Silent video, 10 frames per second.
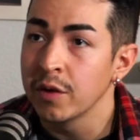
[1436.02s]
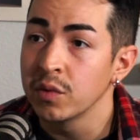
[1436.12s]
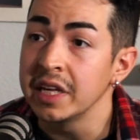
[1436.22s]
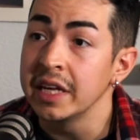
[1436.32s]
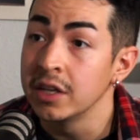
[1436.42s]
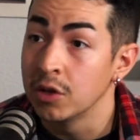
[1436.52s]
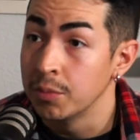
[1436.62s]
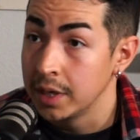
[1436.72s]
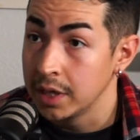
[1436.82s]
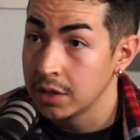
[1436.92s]
really hit
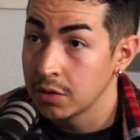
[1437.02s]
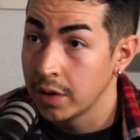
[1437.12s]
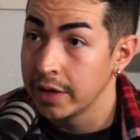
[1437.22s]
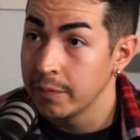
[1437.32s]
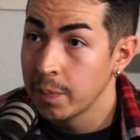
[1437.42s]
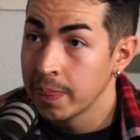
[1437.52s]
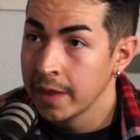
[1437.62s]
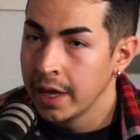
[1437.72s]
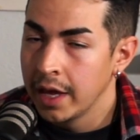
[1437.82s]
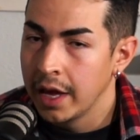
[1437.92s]
nobody, right?
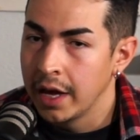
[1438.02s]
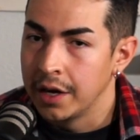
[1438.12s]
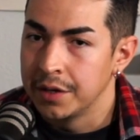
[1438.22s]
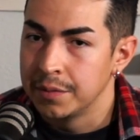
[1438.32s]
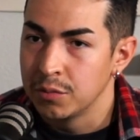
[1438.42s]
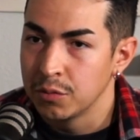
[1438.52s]
Um,